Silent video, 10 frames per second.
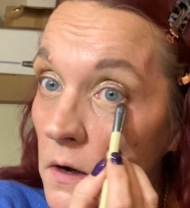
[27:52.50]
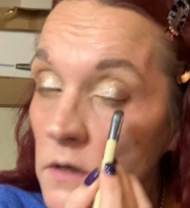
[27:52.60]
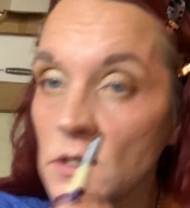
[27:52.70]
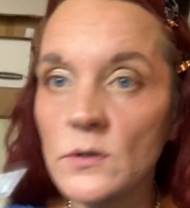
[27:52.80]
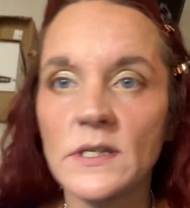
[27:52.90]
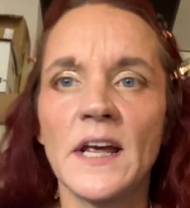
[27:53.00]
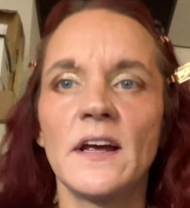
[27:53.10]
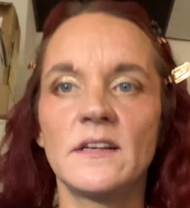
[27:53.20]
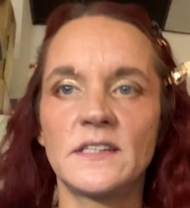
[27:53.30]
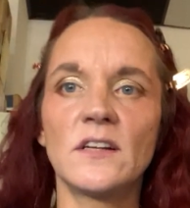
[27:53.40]
so it's like
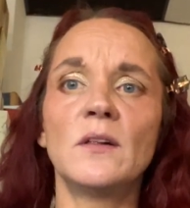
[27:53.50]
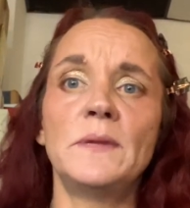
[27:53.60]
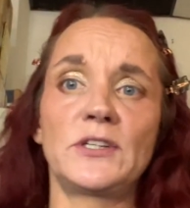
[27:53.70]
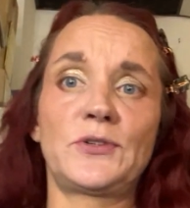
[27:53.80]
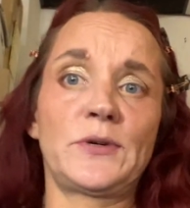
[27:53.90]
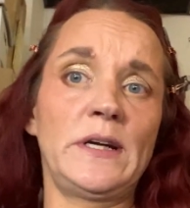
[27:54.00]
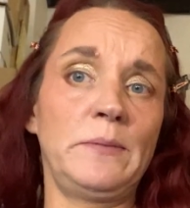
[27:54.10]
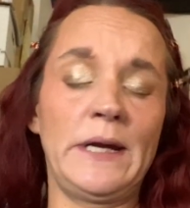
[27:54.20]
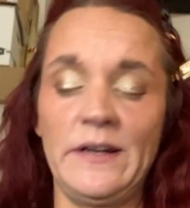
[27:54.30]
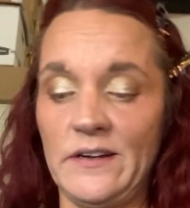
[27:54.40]
still a mystery to
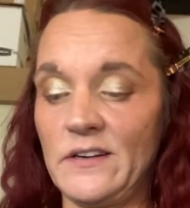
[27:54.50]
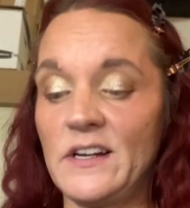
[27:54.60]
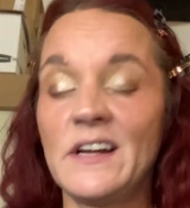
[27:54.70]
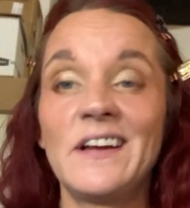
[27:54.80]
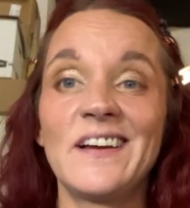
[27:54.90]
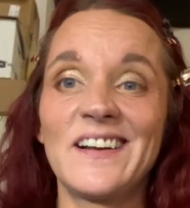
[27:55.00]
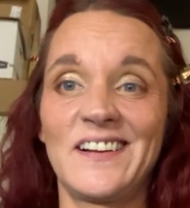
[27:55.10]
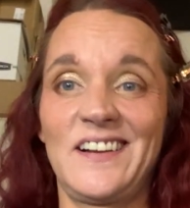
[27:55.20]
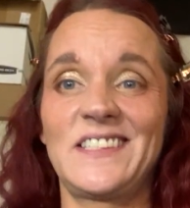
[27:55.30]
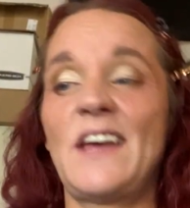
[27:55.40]
me
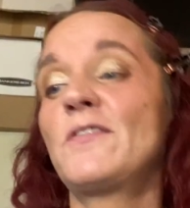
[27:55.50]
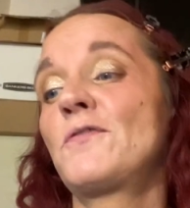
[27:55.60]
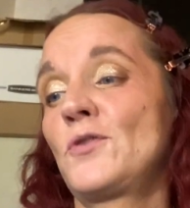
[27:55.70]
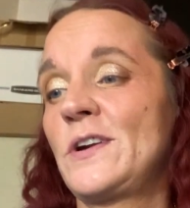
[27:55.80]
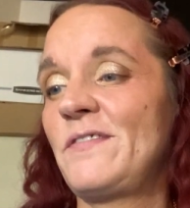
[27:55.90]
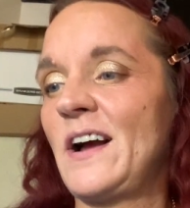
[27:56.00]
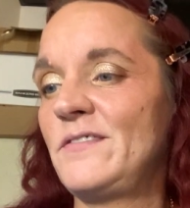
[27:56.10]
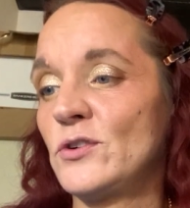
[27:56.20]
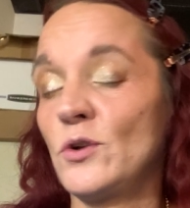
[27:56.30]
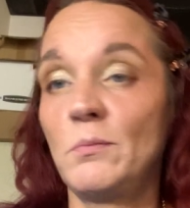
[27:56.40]
because I have a
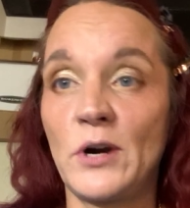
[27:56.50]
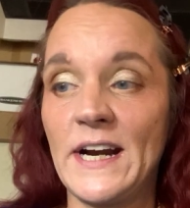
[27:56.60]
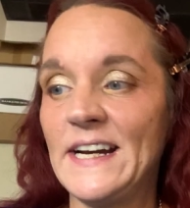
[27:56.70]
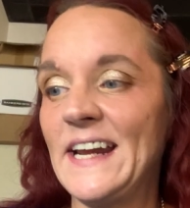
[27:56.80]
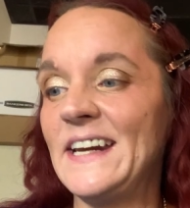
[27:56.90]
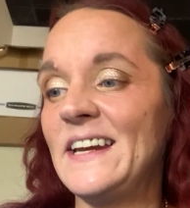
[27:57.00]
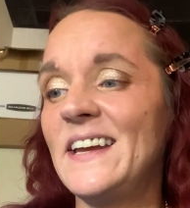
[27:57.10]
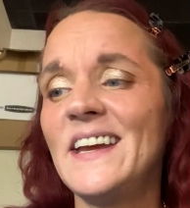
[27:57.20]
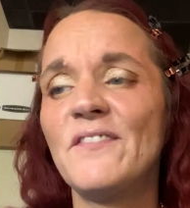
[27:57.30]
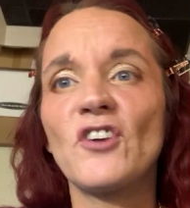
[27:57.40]
45-year-old brain and it